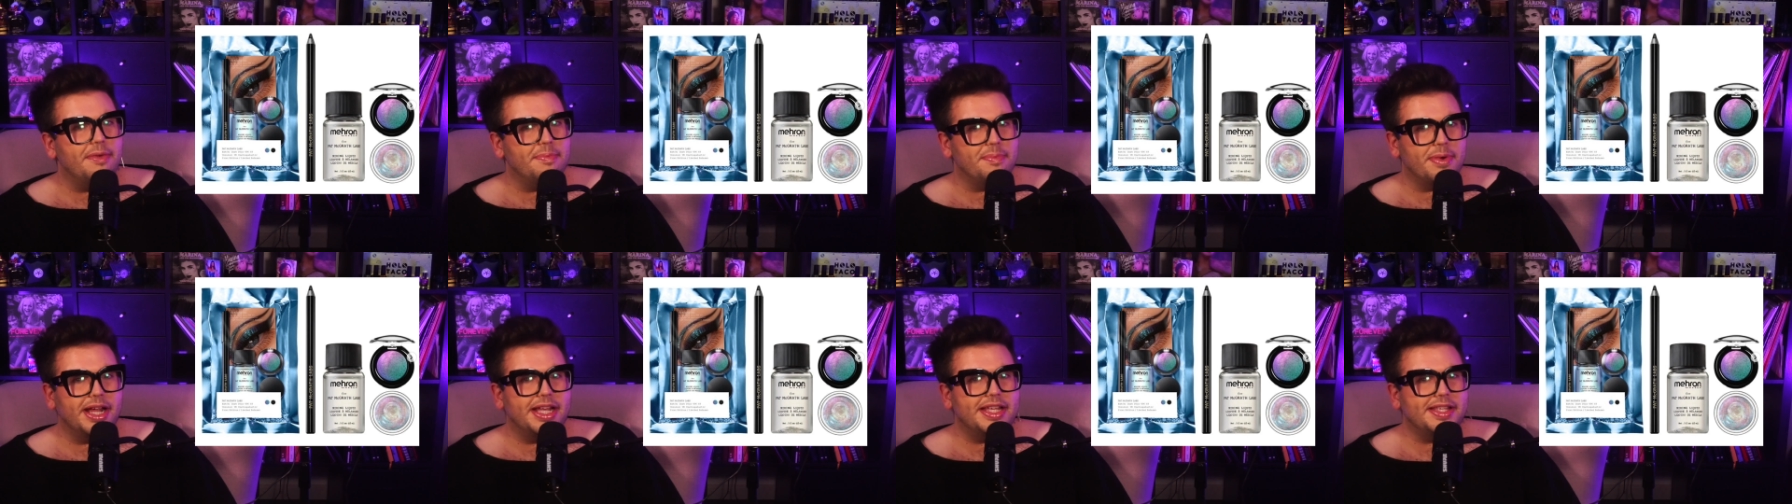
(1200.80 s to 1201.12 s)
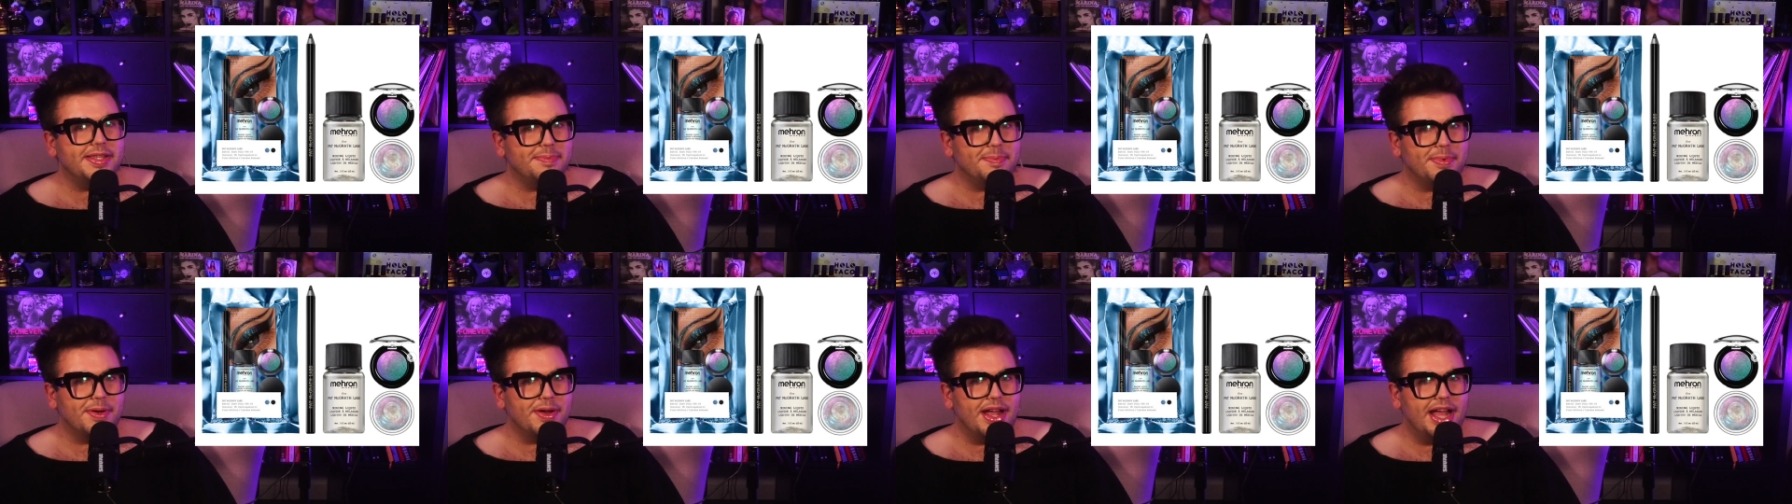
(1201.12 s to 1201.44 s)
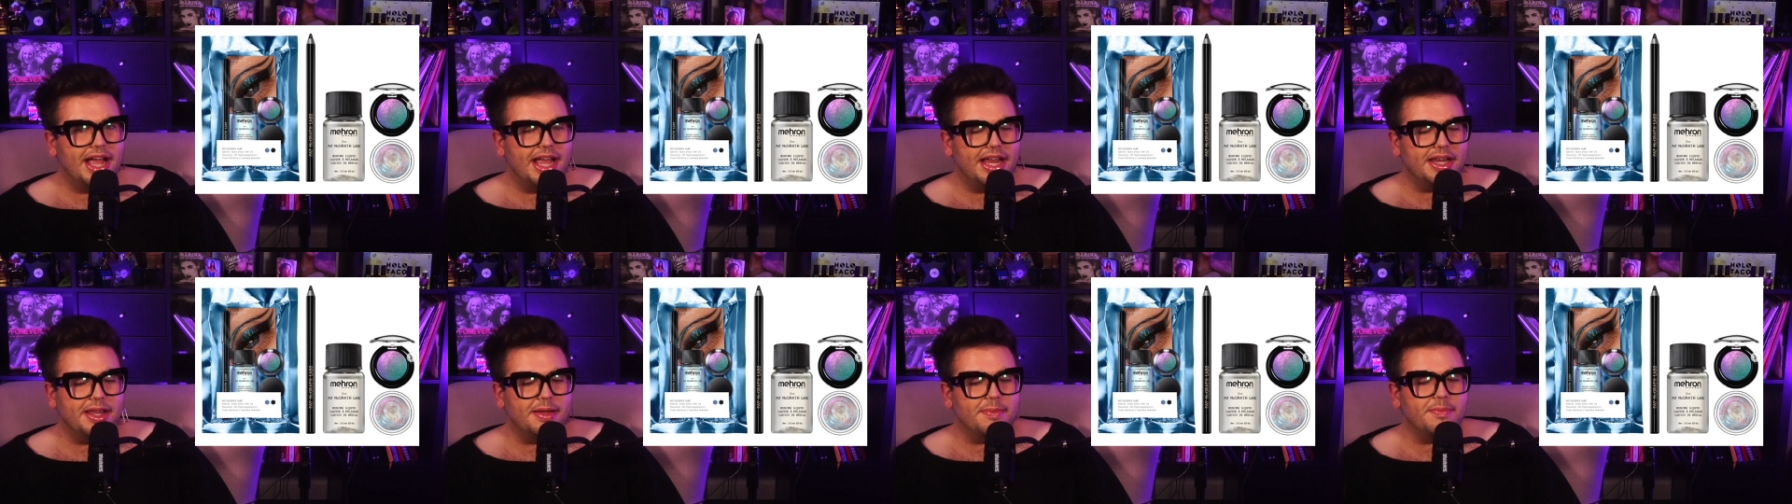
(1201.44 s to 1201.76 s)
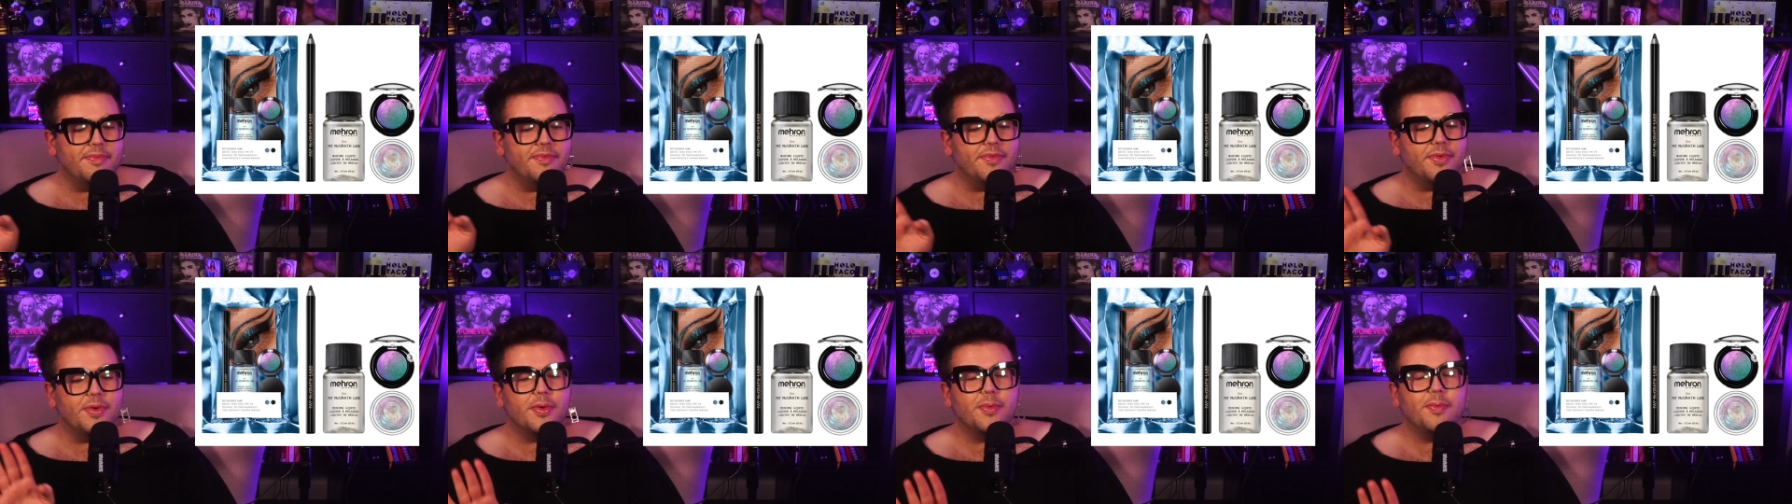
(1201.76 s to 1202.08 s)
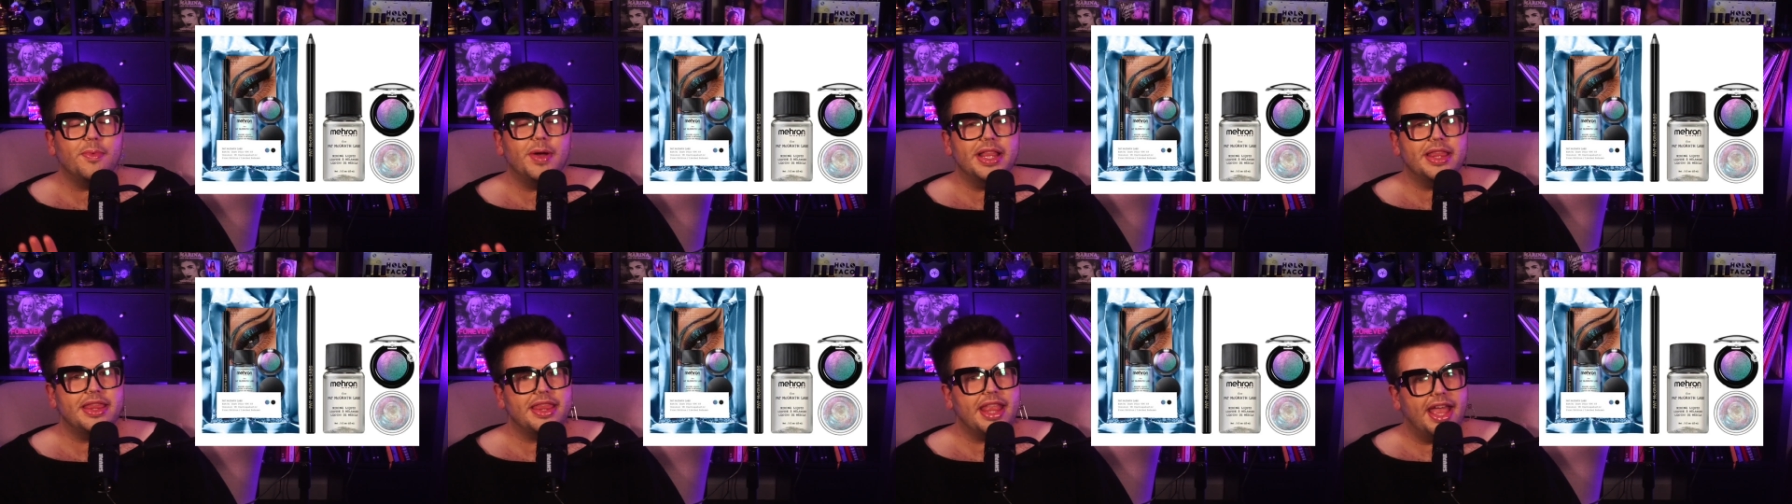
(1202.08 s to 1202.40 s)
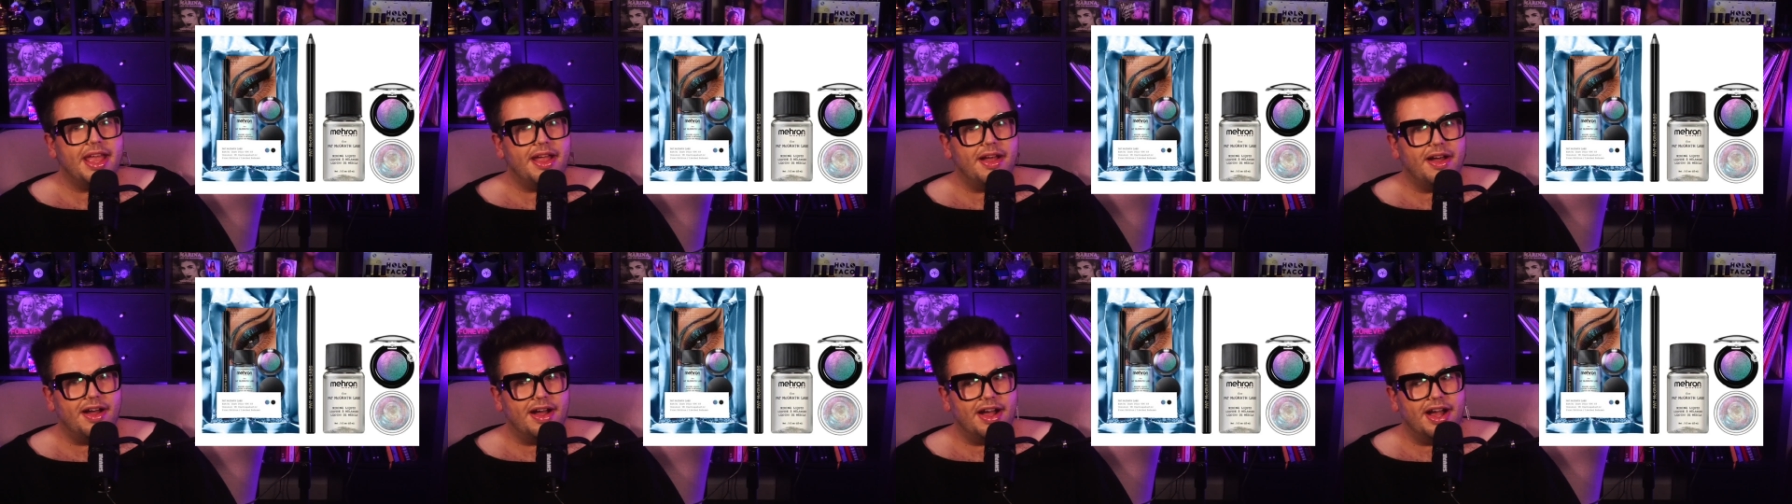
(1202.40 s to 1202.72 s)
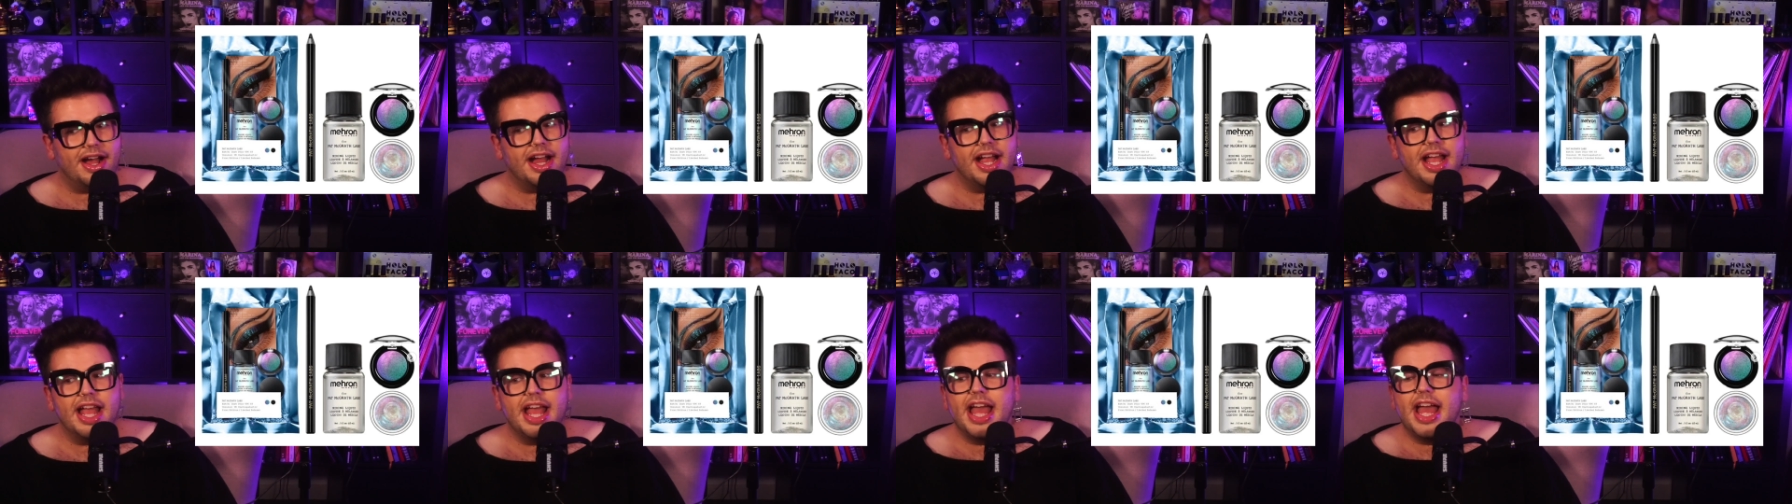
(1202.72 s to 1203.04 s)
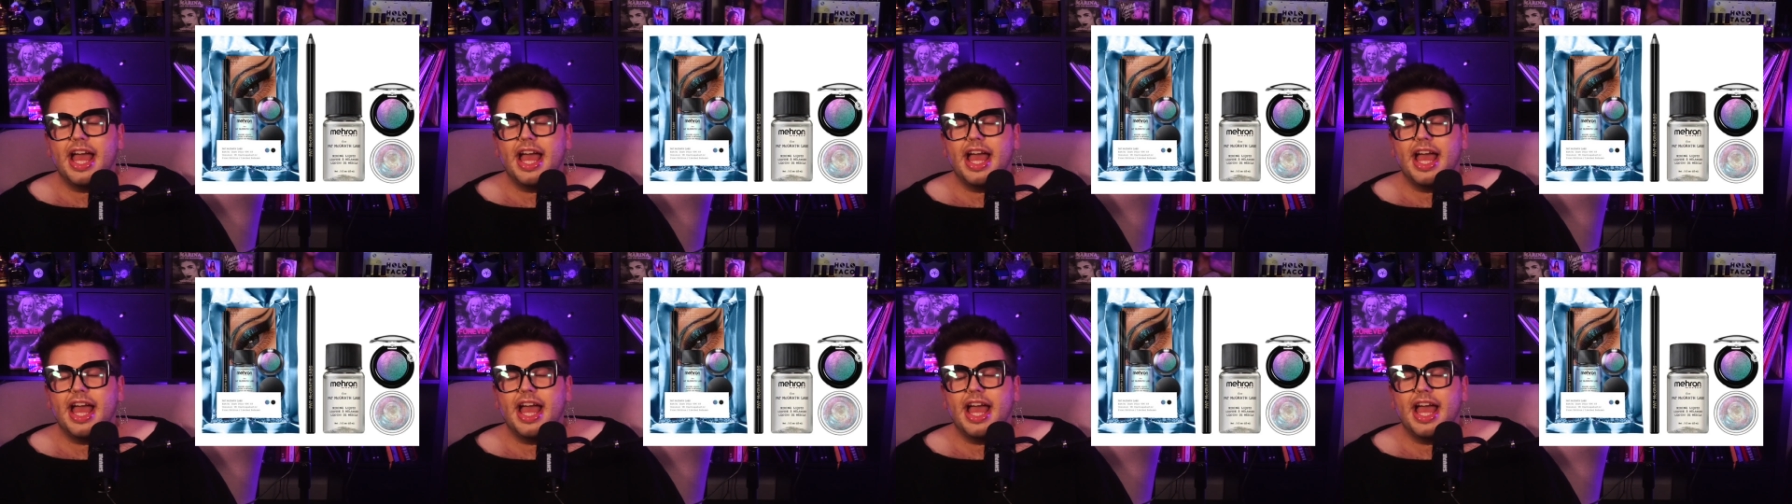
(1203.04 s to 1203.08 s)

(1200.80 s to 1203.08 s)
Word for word: price per item for what they are.